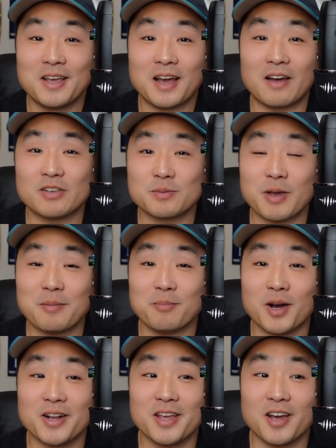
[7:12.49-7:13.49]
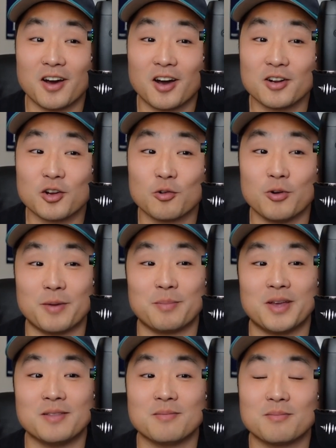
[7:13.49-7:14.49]
I've spent money on
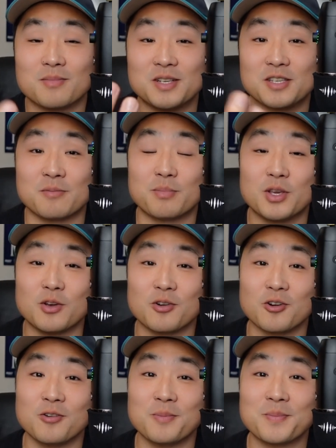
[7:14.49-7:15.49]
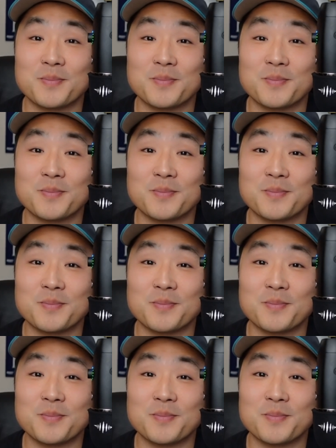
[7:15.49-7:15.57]
equipment, this computer.